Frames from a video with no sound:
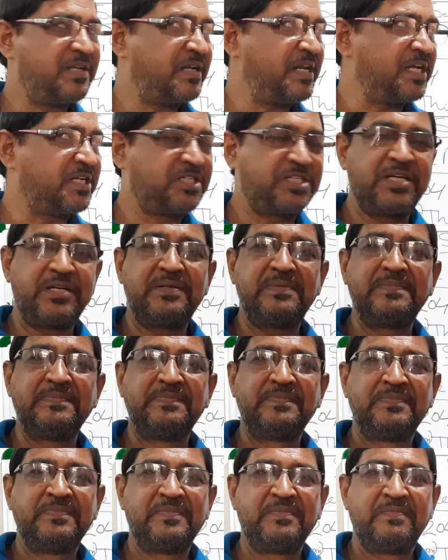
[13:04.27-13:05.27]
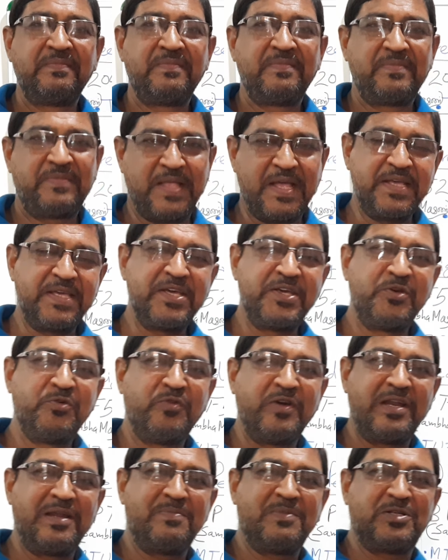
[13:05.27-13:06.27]
lecture. Thanking you
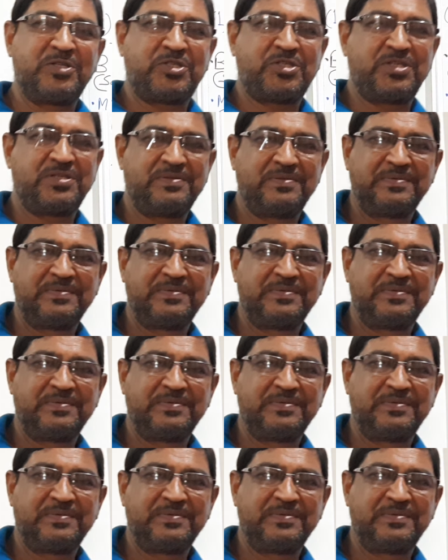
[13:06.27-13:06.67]
very much.